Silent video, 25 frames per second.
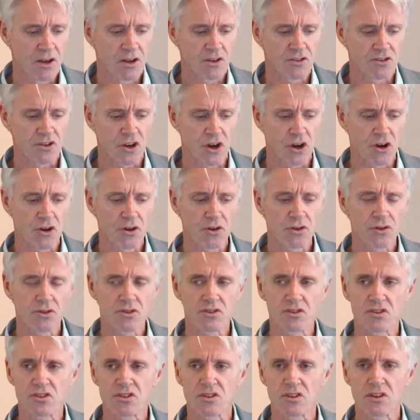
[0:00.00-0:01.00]
So,
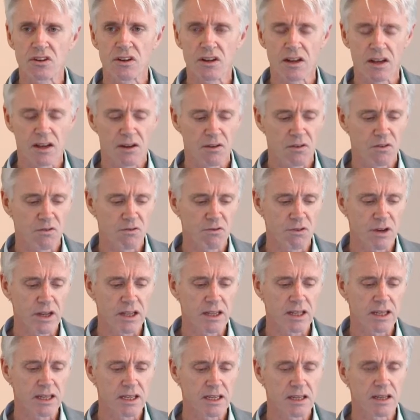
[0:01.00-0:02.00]

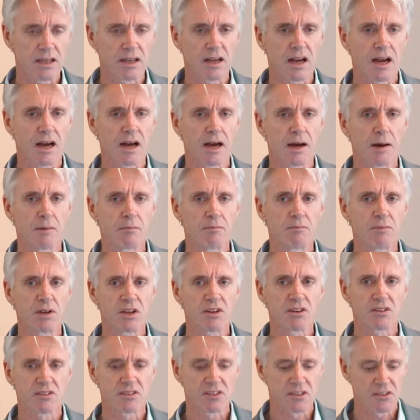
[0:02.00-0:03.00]
really,
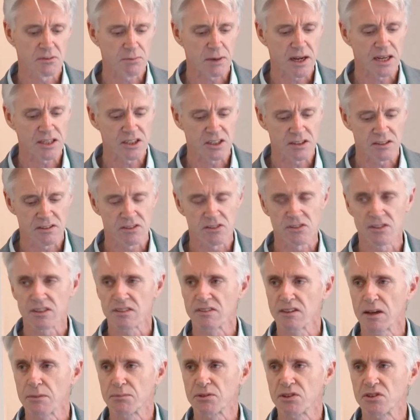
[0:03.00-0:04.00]
because these patients are
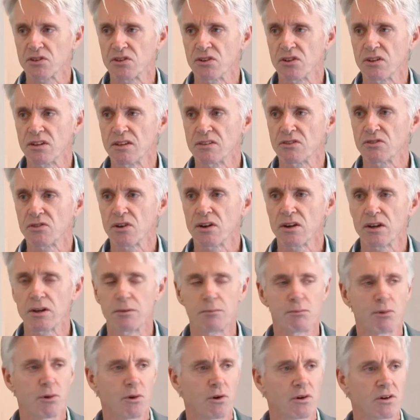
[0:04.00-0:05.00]
exceptional, it's very
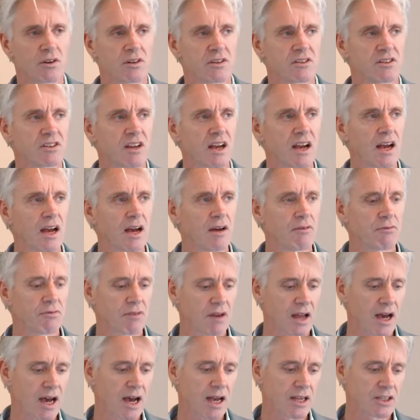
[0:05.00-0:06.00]
important to have
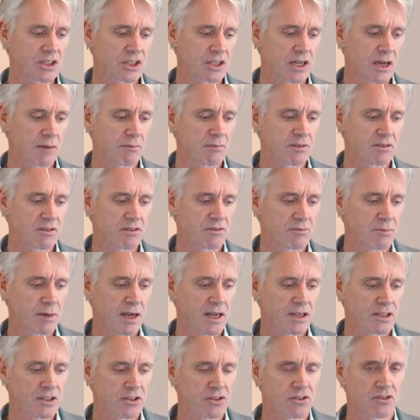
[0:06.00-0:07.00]
large numbers of
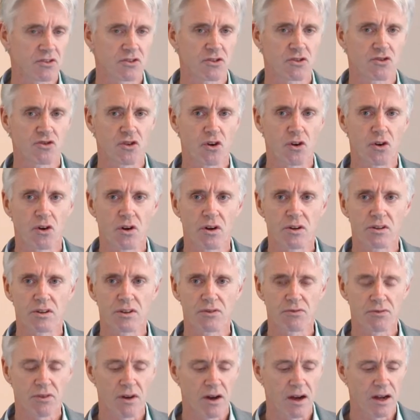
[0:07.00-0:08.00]
patients to draw on,
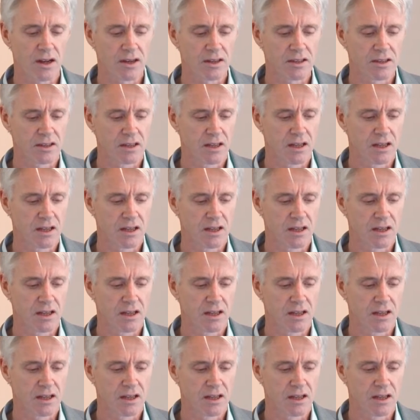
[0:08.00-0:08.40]
to find